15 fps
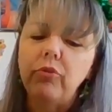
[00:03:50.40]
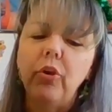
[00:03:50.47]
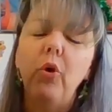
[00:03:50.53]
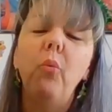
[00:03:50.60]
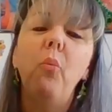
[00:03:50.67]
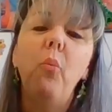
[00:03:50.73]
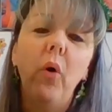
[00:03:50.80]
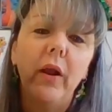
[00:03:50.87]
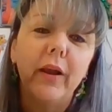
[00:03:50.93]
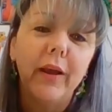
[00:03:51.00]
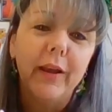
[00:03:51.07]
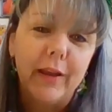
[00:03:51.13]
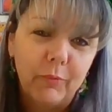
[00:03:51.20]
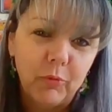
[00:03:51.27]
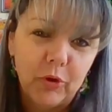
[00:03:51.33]
So what
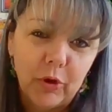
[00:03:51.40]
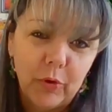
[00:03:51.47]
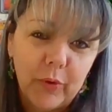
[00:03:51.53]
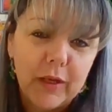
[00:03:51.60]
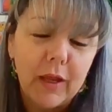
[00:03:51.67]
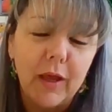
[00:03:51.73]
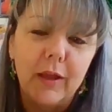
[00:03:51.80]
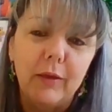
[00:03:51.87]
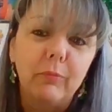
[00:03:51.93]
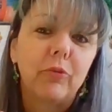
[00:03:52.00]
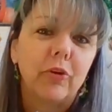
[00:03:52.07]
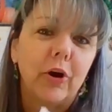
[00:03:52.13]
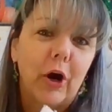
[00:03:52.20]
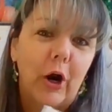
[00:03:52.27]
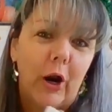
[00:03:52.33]
I am doing, I'm
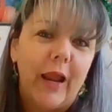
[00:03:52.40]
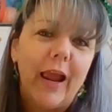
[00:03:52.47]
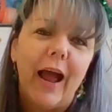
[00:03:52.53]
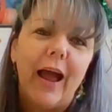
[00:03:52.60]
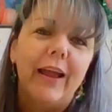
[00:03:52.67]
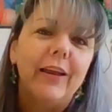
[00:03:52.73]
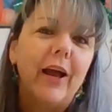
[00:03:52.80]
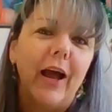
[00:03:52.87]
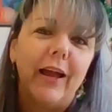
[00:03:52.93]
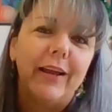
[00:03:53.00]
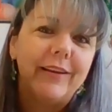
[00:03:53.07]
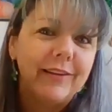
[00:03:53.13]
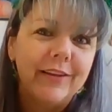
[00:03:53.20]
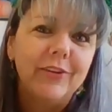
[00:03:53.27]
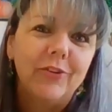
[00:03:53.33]
sorry,
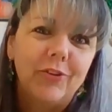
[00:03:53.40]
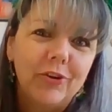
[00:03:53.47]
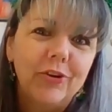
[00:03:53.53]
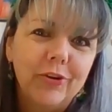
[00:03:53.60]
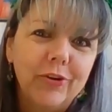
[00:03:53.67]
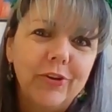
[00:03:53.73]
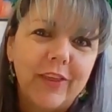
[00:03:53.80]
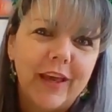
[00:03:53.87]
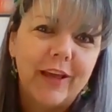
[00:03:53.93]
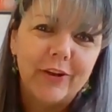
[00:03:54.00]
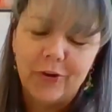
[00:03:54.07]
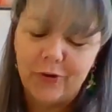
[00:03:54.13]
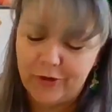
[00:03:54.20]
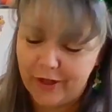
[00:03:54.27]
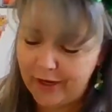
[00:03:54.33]
I tend to do that,
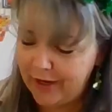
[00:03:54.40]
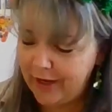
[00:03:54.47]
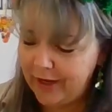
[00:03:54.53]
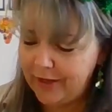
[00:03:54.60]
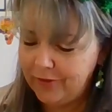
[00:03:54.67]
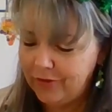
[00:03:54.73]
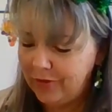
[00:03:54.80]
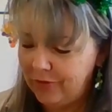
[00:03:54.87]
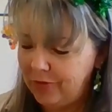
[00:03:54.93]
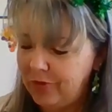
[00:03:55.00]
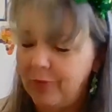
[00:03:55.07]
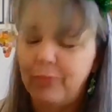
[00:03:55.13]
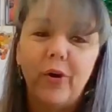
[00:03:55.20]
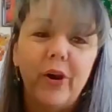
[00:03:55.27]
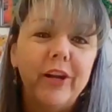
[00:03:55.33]
don't I? I just
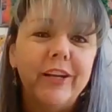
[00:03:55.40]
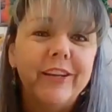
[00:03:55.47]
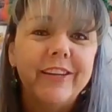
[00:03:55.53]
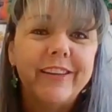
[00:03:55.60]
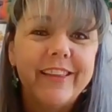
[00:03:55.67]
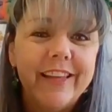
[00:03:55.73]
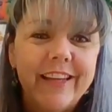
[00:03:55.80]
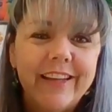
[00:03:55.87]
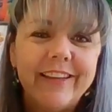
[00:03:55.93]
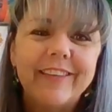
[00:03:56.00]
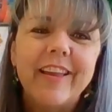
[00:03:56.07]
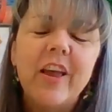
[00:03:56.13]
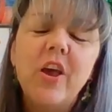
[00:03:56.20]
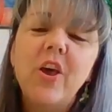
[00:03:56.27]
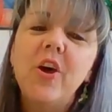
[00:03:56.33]
jump right into things.
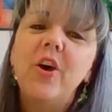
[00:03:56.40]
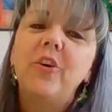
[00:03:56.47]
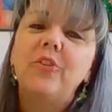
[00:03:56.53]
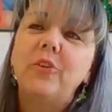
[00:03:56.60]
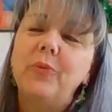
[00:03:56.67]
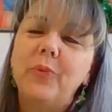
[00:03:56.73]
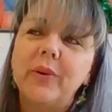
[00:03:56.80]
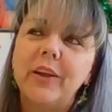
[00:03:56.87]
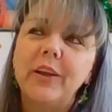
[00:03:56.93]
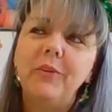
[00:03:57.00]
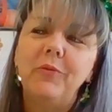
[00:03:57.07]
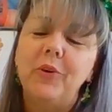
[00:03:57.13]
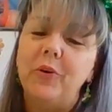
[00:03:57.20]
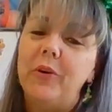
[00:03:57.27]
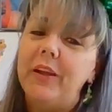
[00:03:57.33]
So what I
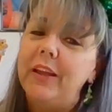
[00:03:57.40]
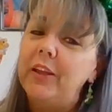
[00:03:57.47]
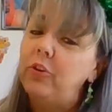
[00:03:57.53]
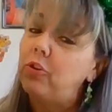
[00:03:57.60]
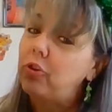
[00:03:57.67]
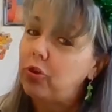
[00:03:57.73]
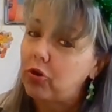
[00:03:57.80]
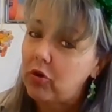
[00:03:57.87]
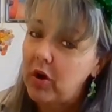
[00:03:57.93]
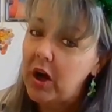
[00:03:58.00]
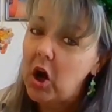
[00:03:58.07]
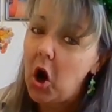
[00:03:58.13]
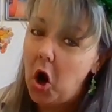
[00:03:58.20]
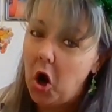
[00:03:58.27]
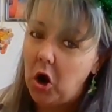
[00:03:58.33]
am doing is
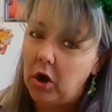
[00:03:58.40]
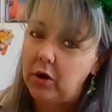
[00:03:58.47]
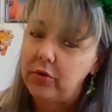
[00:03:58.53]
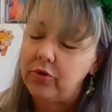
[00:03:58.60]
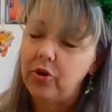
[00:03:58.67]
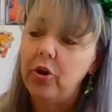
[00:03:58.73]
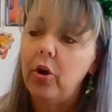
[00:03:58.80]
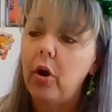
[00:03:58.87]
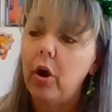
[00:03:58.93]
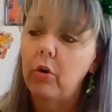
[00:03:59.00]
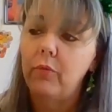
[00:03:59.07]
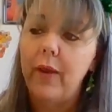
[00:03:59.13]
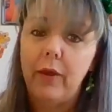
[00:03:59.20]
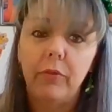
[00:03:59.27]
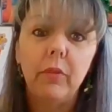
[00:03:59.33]
string art
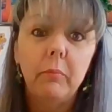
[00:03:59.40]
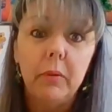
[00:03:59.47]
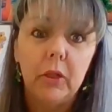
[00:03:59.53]
around the